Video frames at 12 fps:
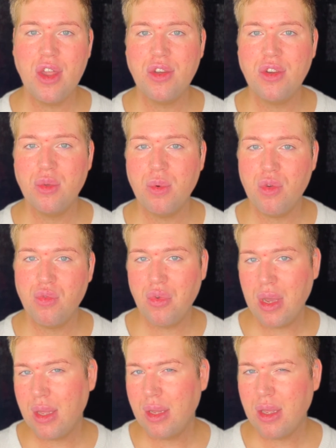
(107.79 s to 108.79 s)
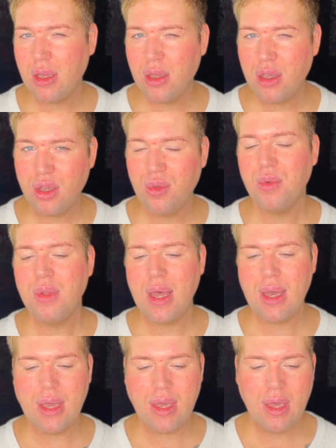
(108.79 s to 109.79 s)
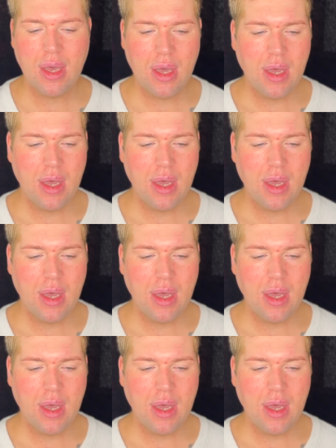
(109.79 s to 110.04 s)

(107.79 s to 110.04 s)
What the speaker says: I'd do a really cute, like,